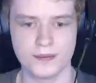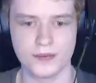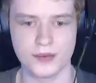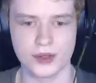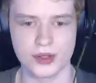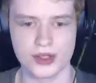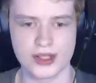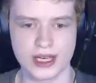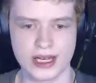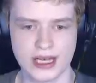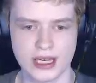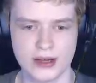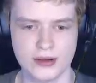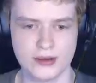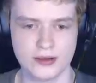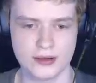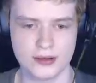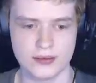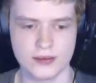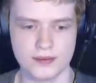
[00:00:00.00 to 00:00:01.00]
does that count?
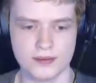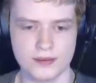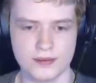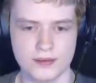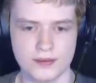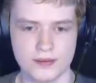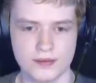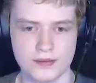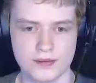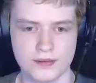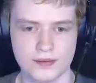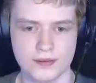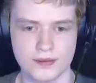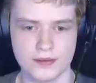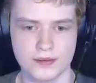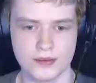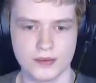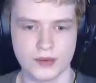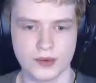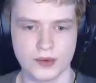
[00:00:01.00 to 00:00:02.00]

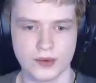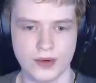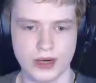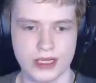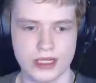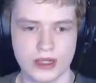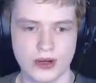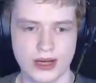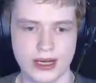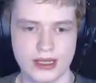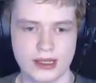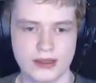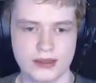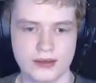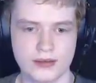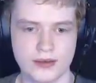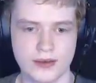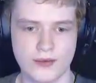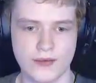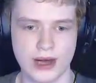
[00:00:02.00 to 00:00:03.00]
Wait, do I
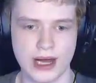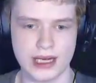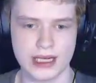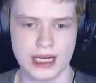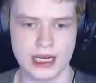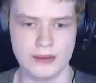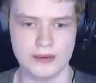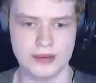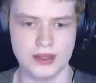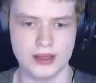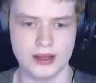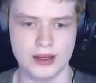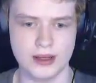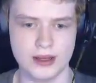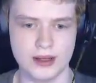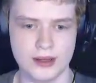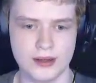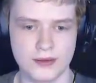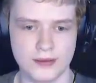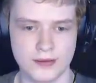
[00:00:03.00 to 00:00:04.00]
vacuum the...
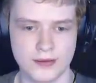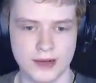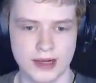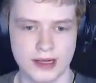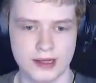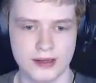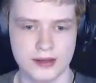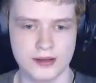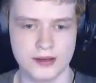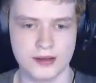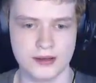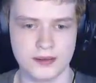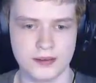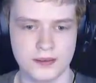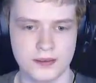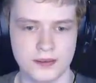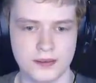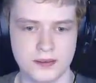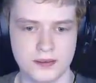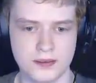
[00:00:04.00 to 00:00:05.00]
Right?
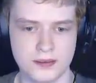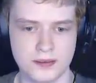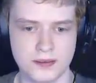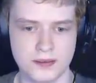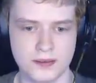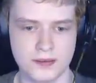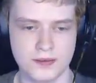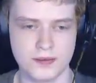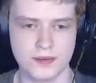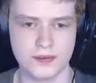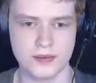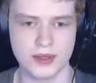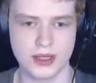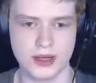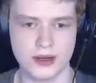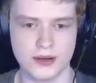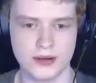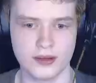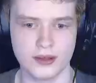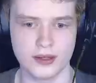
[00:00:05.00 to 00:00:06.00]
No.
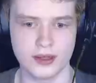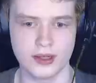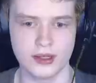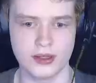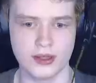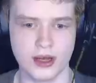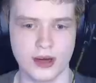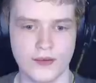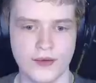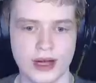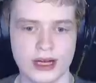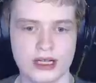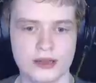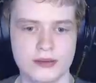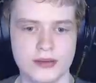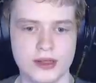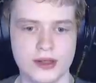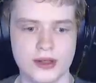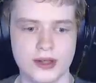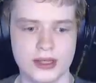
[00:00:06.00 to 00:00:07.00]
I vacuum
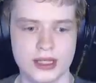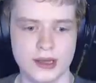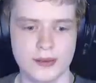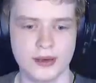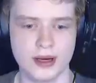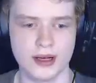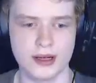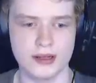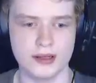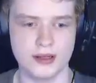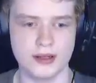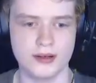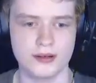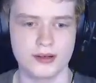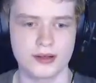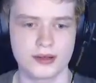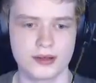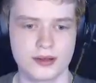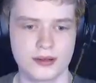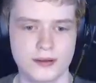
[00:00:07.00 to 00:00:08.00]
the dead body, no.
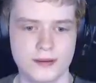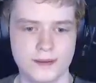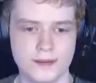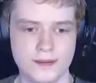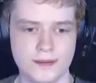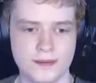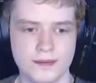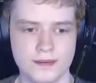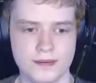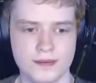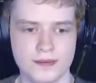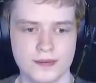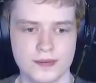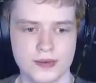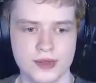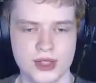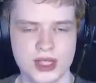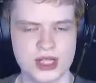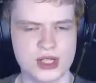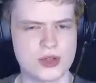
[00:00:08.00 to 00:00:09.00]

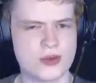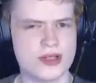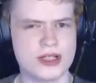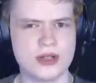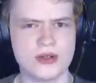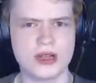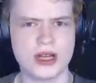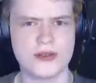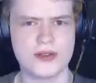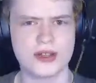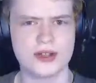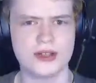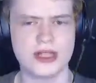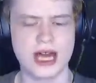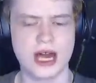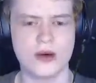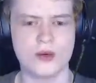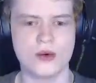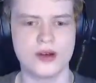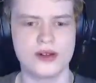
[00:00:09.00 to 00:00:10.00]
This is we do nothing with
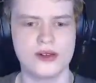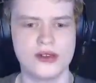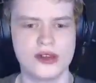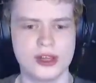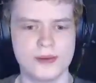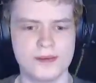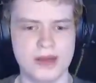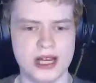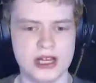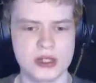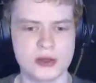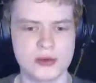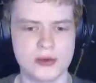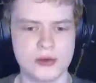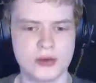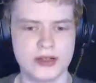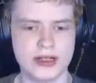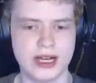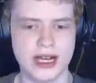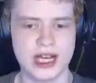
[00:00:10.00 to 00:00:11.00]
that one. The basement
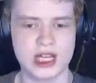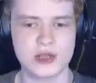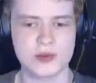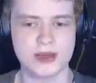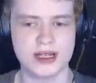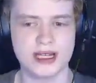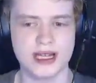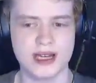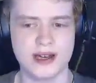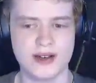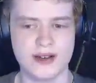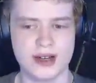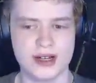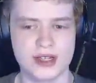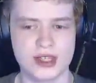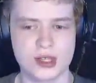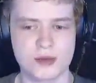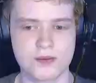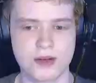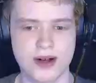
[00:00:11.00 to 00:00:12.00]
one has me curious.
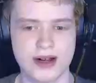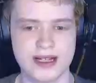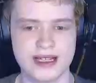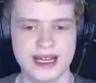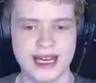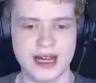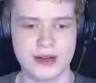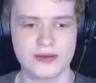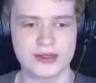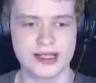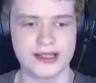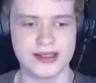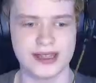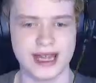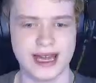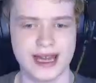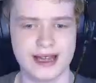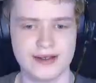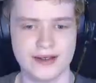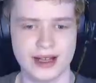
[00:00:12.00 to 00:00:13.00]
It's probably counting
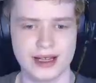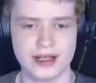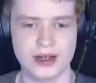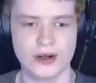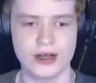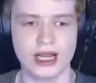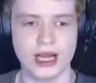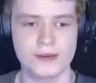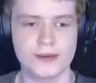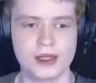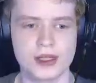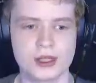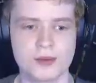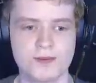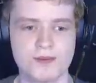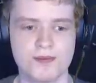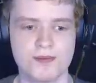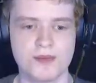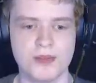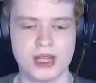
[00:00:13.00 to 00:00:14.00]
that. Like, oh, you have to...
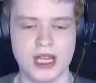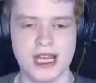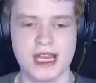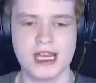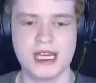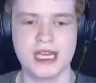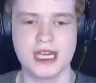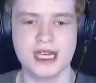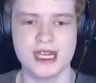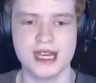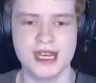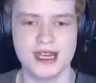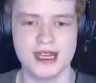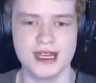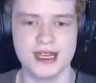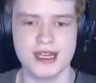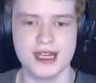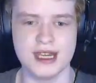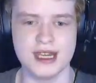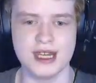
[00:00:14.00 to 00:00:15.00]

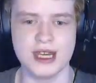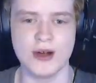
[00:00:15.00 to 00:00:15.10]
You